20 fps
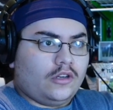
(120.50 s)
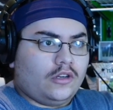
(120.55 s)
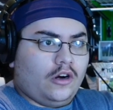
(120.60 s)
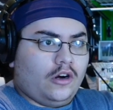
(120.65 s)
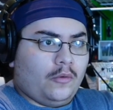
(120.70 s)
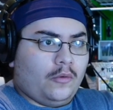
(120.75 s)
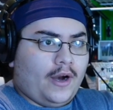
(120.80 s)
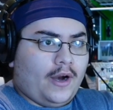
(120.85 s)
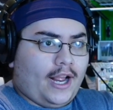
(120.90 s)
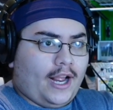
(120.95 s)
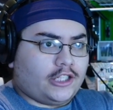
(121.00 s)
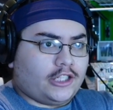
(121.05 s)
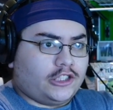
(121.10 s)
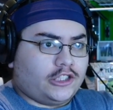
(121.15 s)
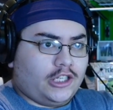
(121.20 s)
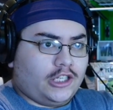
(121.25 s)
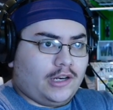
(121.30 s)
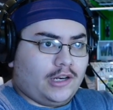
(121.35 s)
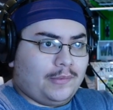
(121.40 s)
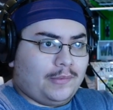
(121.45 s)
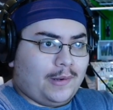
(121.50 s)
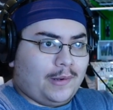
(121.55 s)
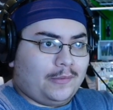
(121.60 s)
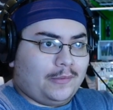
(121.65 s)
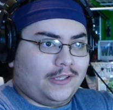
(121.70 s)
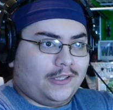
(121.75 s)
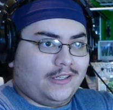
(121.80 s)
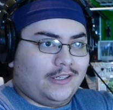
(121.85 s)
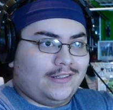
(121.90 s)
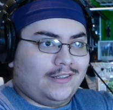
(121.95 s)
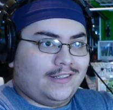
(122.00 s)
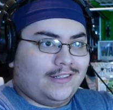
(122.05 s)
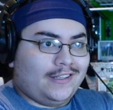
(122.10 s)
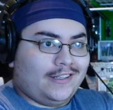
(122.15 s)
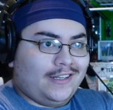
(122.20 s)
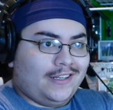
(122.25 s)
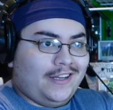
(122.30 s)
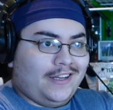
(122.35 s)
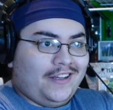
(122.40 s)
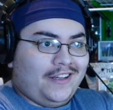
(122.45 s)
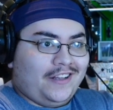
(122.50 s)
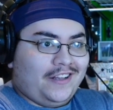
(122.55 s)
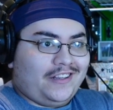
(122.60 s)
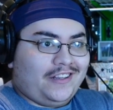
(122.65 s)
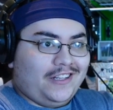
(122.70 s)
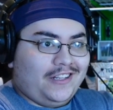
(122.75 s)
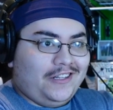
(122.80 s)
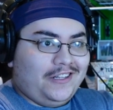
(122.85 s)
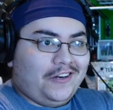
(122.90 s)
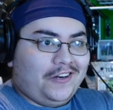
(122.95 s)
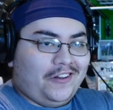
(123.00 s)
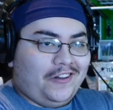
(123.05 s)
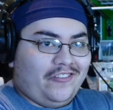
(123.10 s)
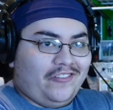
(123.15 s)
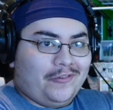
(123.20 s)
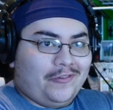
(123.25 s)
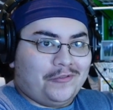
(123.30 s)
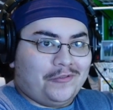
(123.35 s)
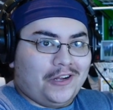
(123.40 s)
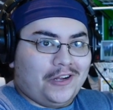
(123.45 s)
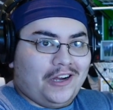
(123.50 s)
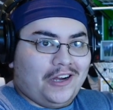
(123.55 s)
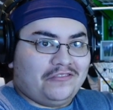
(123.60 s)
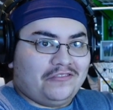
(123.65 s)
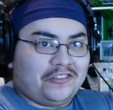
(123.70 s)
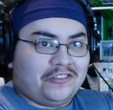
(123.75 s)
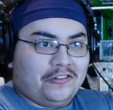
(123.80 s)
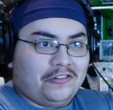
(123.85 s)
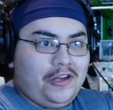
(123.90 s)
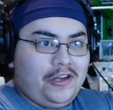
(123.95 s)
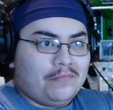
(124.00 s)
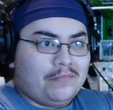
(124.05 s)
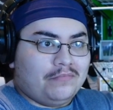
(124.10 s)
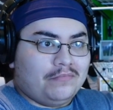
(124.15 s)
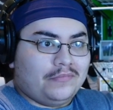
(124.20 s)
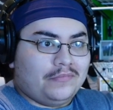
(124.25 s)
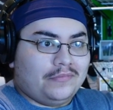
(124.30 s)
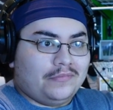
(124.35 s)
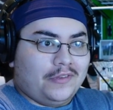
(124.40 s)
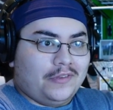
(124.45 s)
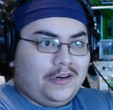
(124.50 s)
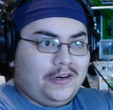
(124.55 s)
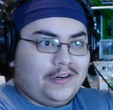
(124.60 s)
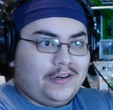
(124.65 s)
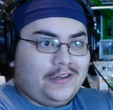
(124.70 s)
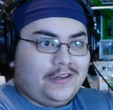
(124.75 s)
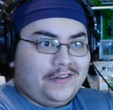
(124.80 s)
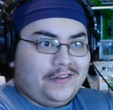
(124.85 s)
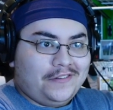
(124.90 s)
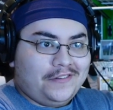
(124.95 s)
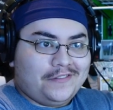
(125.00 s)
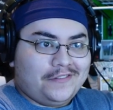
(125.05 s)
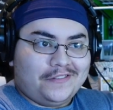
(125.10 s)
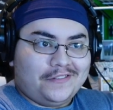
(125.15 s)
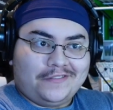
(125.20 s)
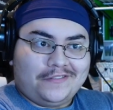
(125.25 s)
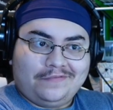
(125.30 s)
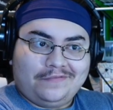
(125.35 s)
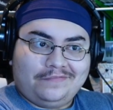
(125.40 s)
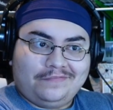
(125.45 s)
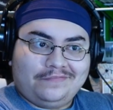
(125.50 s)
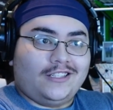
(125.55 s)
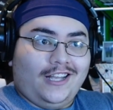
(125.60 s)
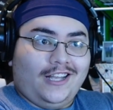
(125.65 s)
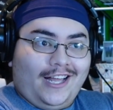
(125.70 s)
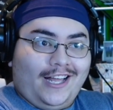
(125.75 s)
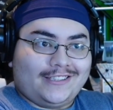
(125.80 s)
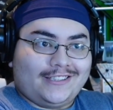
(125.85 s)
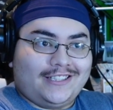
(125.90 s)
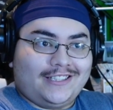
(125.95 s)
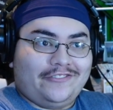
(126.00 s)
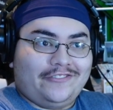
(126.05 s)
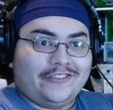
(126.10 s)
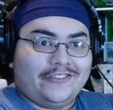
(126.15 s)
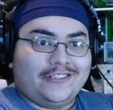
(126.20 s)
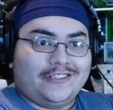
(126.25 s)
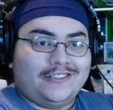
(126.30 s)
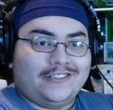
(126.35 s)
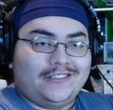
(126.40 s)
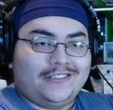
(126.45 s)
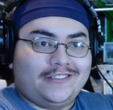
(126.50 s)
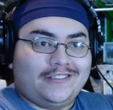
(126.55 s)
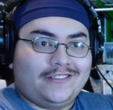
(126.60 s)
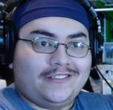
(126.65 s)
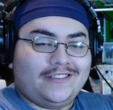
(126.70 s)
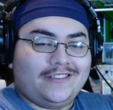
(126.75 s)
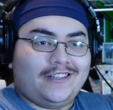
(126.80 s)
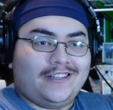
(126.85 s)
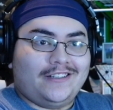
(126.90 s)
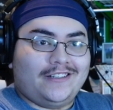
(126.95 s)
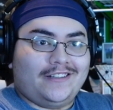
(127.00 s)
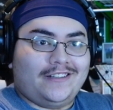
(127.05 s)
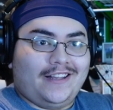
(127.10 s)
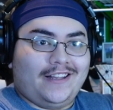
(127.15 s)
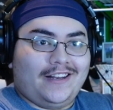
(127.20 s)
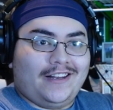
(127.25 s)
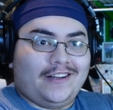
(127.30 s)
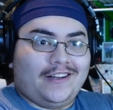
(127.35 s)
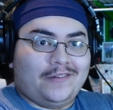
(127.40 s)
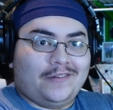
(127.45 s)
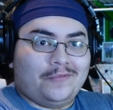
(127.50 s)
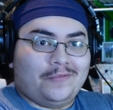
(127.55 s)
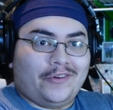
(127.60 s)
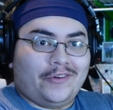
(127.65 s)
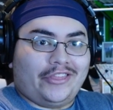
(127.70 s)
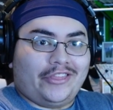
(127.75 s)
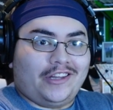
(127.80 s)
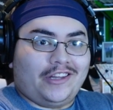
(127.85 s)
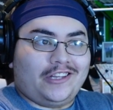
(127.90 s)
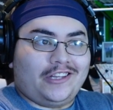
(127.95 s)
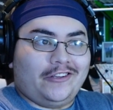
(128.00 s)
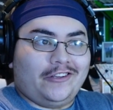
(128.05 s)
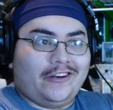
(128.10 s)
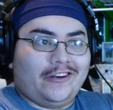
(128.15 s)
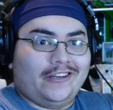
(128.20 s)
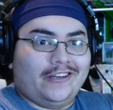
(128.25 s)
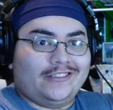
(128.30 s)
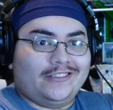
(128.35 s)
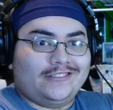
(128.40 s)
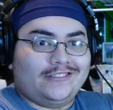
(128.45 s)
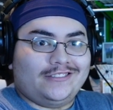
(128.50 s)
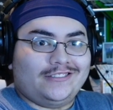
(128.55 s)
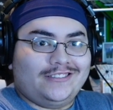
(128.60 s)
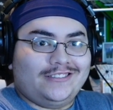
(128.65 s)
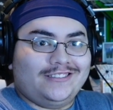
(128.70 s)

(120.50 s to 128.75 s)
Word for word: Oh, we're actually going to be able to see a little of him right off the rib. All right. A lot different than um, with the suit on.